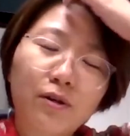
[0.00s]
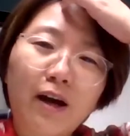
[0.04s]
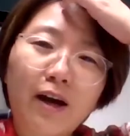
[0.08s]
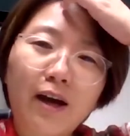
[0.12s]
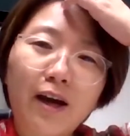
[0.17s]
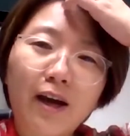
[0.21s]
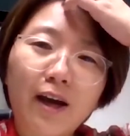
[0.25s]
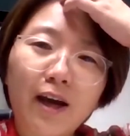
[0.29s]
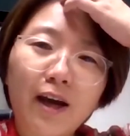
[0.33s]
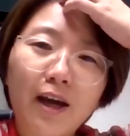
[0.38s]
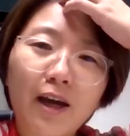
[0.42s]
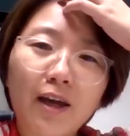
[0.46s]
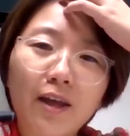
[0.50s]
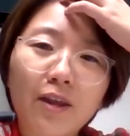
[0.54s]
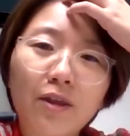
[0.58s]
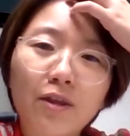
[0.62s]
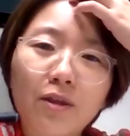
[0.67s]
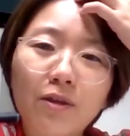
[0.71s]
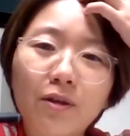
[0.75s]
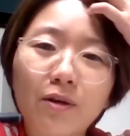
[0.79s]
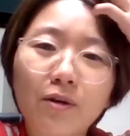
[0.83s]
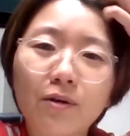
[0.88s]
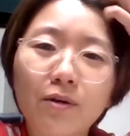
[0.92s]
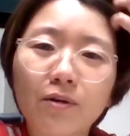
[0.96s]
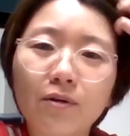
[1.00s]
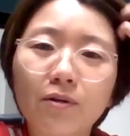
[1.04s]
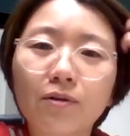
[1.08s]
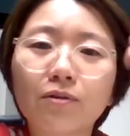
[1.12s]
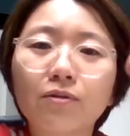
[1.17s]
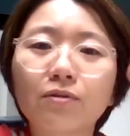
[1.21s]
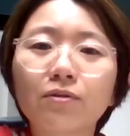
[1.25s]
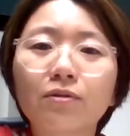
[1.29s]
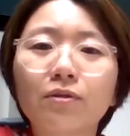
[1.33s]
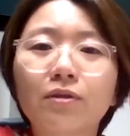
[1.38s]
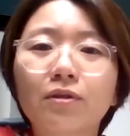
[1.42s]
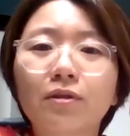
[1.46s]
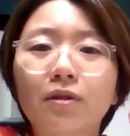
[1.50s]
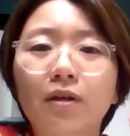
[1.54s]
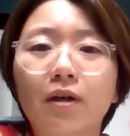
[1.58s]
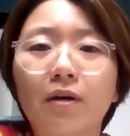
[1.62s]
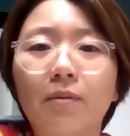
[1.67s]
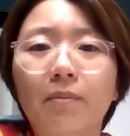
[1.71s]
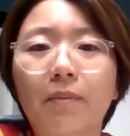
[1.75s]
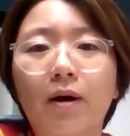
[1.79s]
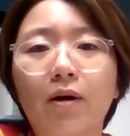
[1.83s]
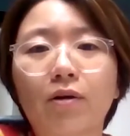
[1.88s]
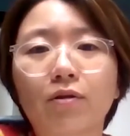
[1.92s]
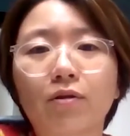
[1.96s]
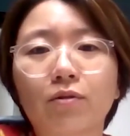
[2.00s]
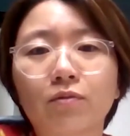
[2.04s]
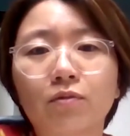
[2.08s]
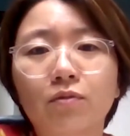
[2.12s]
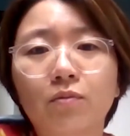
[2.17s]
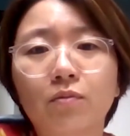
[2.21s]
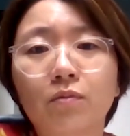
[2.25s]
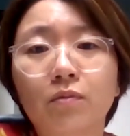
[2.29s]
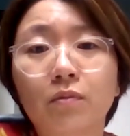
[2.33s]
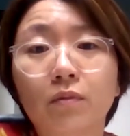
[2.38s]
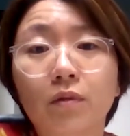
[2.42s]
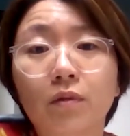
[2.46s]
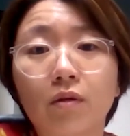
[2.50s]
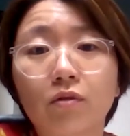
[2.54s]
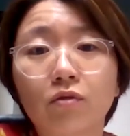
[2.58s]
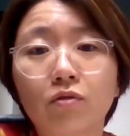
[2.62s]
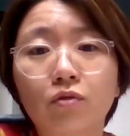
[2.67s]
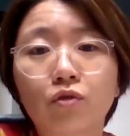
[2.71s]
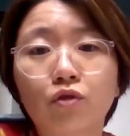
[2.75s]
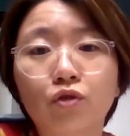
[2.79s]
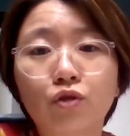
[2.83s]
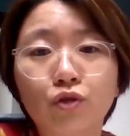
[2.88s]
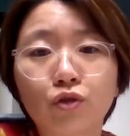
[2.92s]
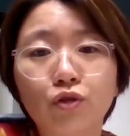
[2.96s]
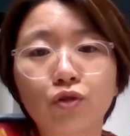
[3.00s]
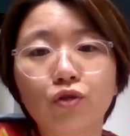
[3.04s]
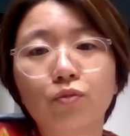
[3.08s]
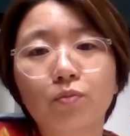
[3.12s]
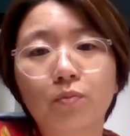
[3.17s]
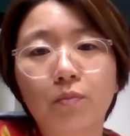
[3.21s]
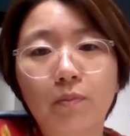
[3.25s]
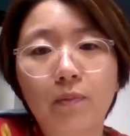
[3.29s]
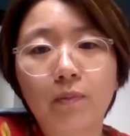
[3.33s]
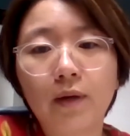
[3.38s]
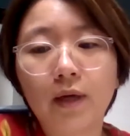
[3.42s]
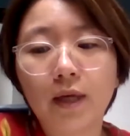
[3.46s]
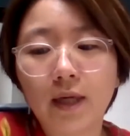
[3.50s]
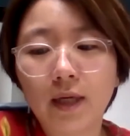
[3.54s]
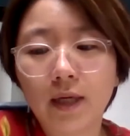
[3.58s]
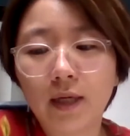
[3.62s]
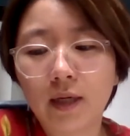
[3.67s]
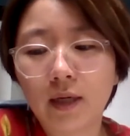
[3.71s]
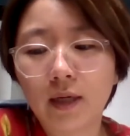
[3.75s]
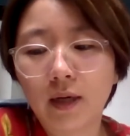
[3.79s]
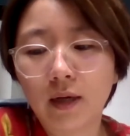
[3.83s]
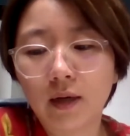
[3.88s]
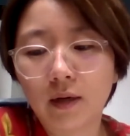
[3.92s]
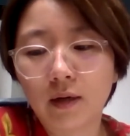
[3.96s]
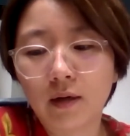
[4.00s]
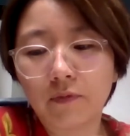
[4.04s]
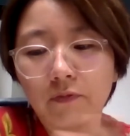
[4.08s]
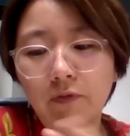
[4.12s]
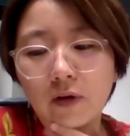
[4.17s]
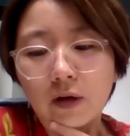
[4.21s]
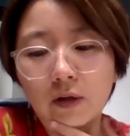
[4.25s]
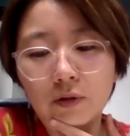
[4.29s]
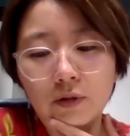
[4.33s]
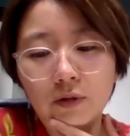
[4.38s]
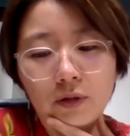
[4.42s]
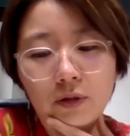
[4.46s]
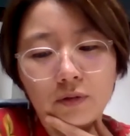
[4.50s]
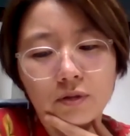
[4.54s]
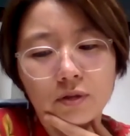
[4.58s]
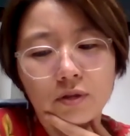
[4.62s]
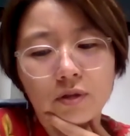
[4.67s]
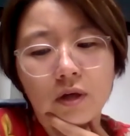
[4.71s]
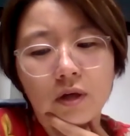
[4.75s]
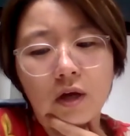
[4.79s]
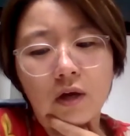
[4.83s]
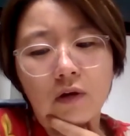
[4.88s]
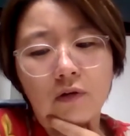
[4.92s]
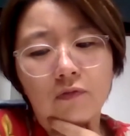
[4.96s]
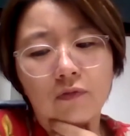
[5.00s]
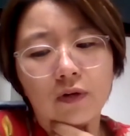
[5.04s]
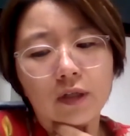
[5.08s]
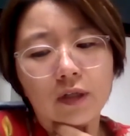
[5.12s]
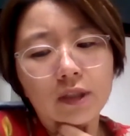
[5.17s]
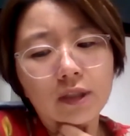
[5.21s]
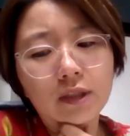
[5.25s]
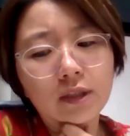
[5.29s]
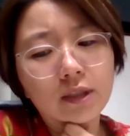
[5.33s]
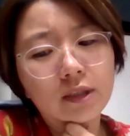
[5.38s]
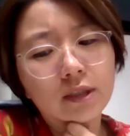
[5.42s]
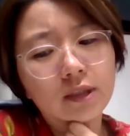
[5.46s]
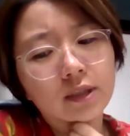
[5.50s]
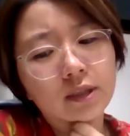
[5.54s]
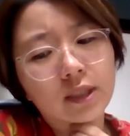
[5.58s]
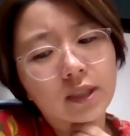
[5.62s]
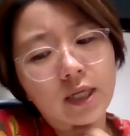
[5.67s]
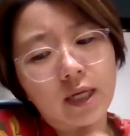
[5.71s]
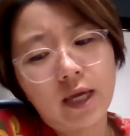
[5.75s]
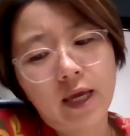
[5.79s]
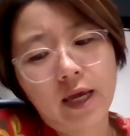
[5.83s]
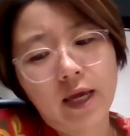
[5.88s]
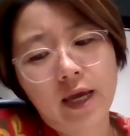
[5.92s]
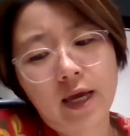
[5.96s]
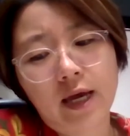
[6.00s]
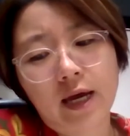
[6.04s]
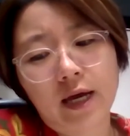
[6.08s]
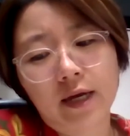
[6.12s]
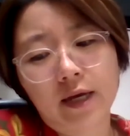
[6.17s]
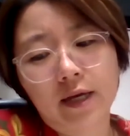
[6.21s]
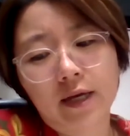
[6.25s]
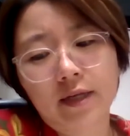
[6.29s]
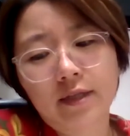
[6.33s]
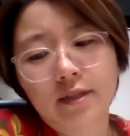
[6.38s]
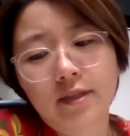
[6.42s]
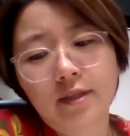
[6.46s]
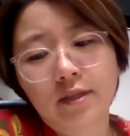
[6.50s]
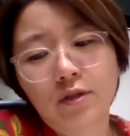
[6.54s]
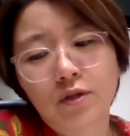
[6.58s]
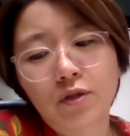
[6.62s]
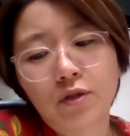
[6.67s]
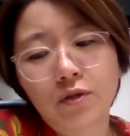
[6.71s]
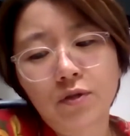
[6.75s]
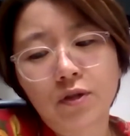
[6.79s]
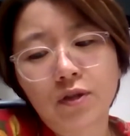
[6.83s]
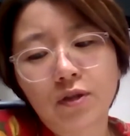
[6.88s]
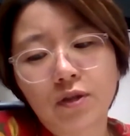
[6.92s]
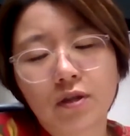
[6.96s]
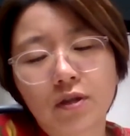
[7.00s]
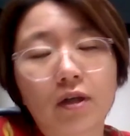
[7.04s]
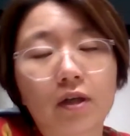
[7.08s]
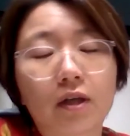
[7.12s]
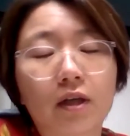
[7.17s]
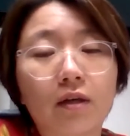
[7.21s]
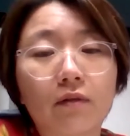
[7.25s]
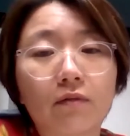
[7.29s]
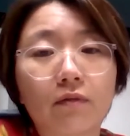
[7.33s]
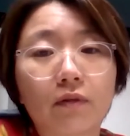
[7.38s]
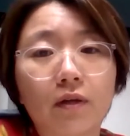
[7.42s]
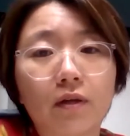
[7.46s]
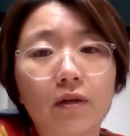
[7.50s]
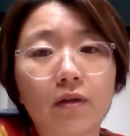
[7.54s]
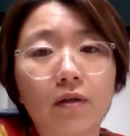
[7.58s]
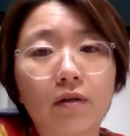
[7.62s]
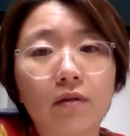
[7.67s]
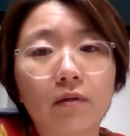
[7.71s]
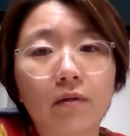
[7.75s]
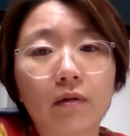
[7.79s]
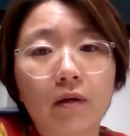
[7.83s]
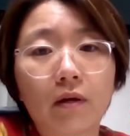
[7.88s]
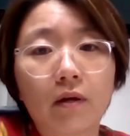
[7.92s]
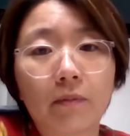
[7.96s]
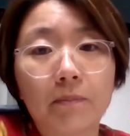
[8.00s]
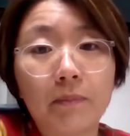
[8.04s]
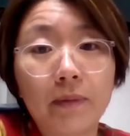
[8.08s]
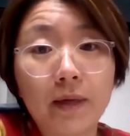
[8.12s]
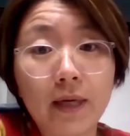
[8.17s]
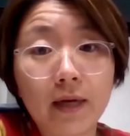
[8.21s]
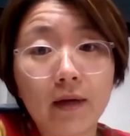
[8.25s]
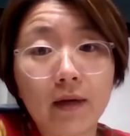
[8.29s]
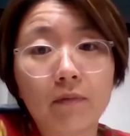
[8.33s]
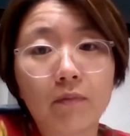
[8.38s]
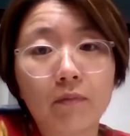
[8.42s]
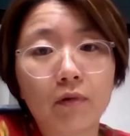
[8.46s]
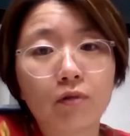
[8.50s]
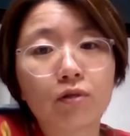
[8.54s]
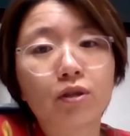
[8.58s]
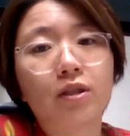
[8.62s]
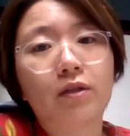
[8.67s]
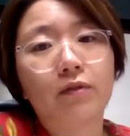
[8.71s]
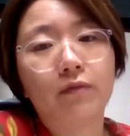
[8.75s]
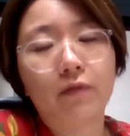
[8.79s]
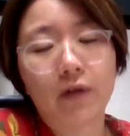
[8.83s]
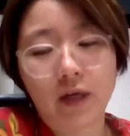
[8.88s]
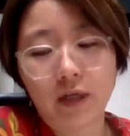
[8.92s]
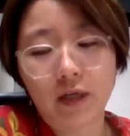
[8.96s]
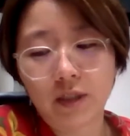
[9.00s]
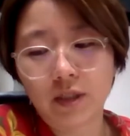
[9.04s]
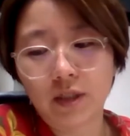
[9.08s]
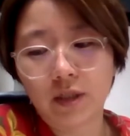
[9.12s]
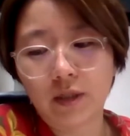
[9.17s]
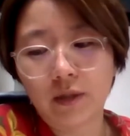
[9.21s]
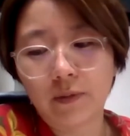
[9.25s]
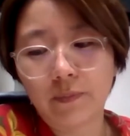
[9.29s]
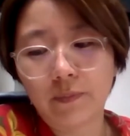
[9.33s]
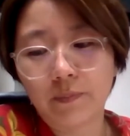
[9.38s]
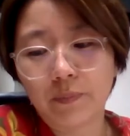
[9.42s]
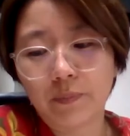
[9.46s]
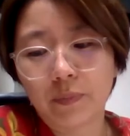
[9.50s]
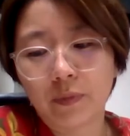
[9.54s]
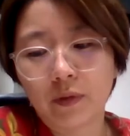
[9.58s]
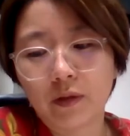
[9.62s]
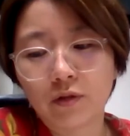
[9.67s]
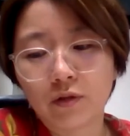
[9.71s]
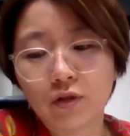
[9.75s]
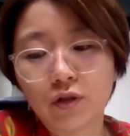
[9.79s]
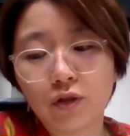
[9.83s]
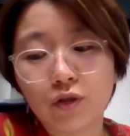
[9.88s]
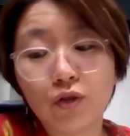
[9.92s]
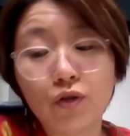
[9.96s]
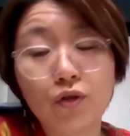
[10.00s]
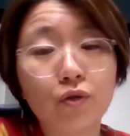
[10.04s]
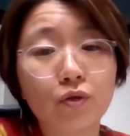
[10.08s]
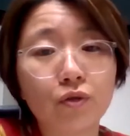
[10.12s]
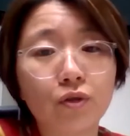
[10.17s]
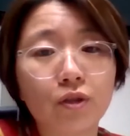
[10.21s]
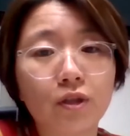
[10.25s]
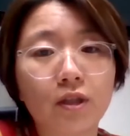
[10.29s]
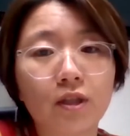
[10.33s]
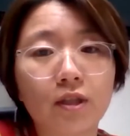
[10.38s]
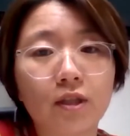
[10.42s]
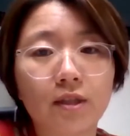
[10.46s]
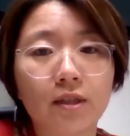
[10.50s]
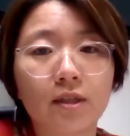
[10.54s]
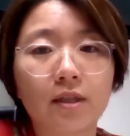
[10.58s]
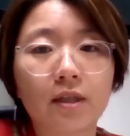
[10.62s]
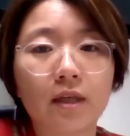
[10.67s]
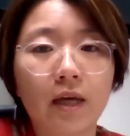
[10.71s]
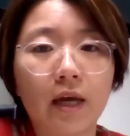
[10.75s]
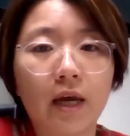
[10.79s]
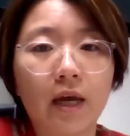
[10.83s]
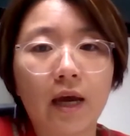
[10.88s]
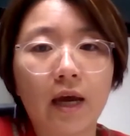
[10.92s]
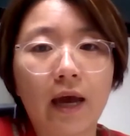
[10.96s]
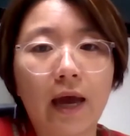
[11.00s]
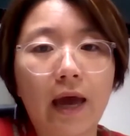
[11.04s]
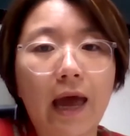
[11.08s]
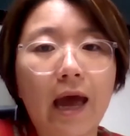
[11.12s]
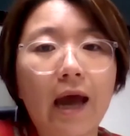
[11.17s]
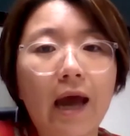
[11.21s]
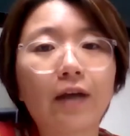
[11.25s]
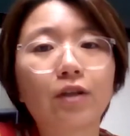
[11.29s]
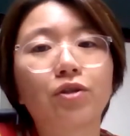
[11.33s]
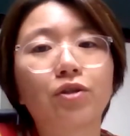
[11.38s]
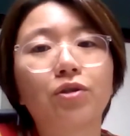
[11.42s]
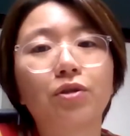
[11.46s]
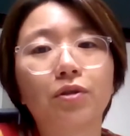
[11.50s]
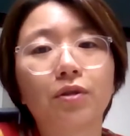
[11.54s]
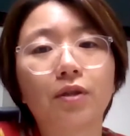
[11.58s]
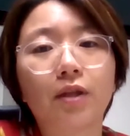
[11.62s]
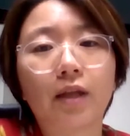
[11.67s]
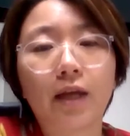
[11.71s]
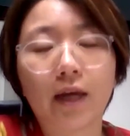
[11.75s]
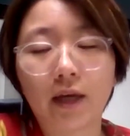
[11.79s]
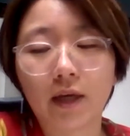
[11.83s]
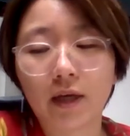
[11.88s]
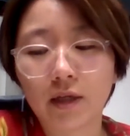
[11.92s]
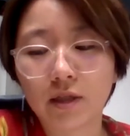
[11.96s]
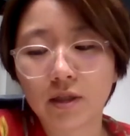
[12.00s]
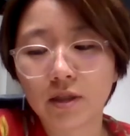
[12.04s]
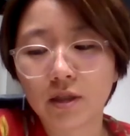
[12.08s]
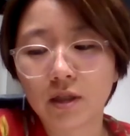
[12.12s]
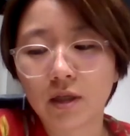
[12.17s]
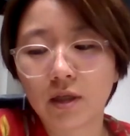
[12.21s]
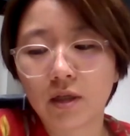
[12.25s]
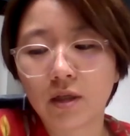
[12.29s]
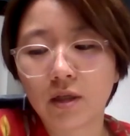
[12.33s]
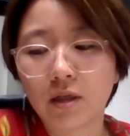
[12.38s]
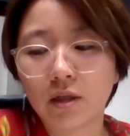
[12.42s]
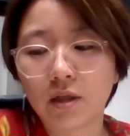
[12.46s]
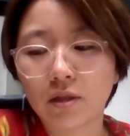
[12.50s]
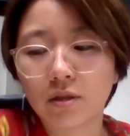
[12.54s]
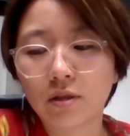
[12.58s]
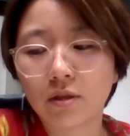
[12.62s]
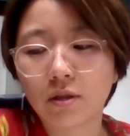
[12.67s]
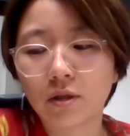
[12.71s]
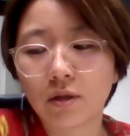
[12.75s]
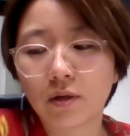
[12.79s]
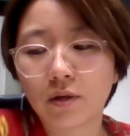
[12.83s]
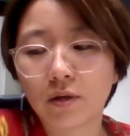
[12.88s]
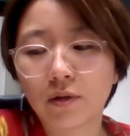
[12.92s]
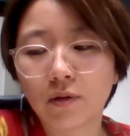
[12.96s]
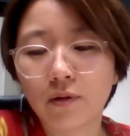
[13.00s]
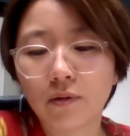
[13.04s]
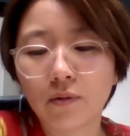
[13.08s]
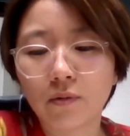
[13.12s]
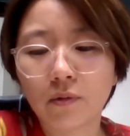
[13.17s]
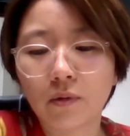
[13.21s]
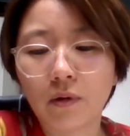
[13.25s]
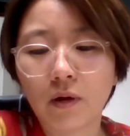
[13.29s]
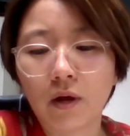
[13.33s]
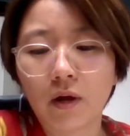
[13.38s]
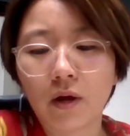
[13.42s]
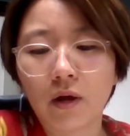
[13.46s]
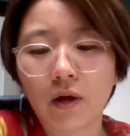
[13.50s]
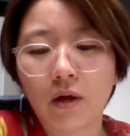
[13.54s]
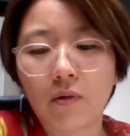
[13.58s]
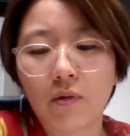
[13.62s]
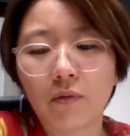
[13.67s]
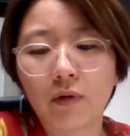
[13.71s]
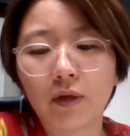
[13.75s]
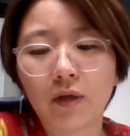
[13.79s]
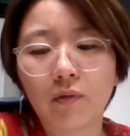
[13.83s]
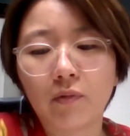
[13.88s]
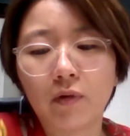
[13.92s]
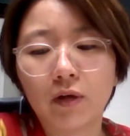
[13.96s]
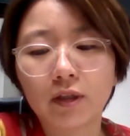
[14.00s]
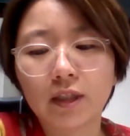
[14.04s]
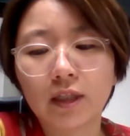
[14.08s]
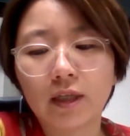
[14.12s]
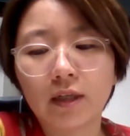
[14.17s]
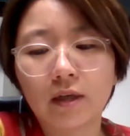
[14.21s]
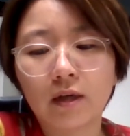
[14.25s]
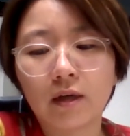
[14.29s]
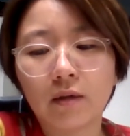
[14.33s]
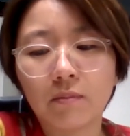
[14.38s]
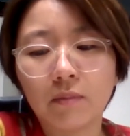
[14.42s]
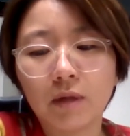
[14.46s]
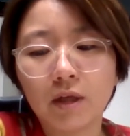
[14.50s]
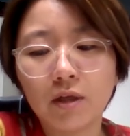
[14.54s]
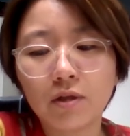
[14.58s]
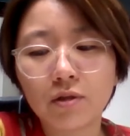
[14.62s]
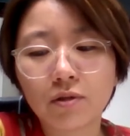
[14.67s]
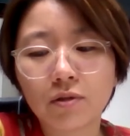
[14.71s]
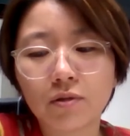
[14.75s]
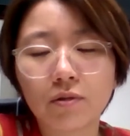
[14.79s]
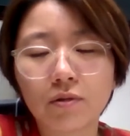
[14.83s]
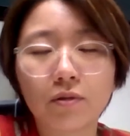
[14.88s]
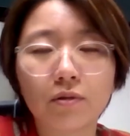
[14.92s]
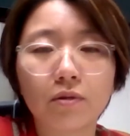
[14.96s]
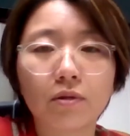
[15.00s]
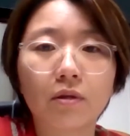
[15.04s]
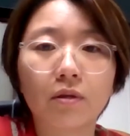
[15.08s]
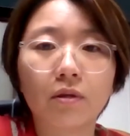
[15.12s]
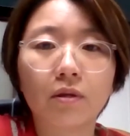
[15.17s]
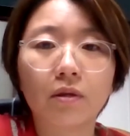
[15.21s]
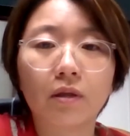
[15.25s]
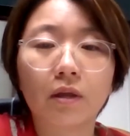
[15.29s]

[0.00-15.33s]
I thought about two big values. First, I guess students are given big motivation to use this actual language. So when I worked at a middle school,